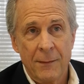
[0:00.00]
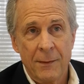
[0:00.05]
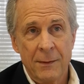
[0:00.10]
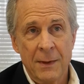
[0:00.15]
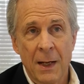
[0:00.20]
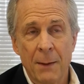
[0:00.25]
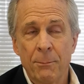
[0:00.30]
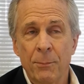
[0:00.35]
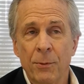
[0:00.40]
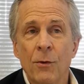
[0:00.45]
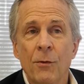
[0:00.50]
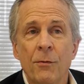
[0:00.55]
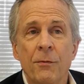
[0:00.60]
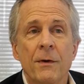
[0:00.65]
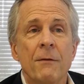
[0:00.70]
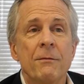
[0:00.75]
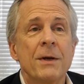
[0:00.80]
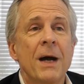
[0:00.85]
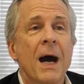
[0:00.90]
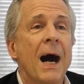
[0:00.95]
Not proof
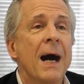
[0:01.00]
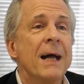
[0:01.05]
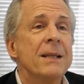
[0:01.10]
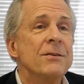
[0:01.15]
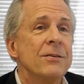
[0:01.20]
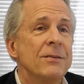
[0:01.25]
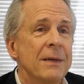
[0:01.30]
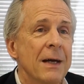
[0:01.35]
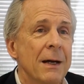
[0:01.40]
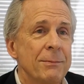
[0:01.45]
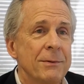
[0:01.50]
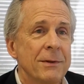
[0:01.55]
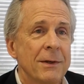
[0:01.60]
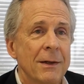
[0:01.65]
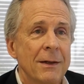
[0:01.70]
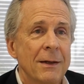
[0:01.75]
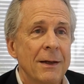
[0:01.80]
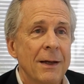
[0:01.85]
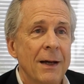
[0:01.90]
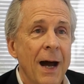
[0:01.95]
of concept.
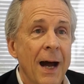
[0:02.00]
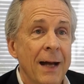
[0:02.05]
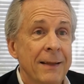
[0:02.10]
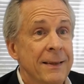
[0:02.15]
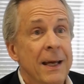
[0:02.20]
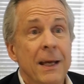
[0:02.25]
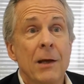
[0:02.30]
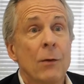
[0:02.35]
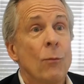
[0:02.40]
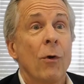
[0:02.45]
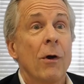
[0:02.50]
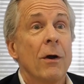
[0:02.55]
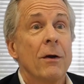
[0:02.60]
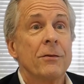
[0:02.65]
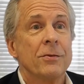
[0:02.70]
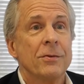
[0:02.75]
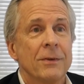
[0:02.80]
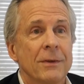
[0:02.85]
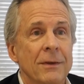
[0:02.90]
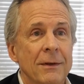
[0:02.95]
I think it works.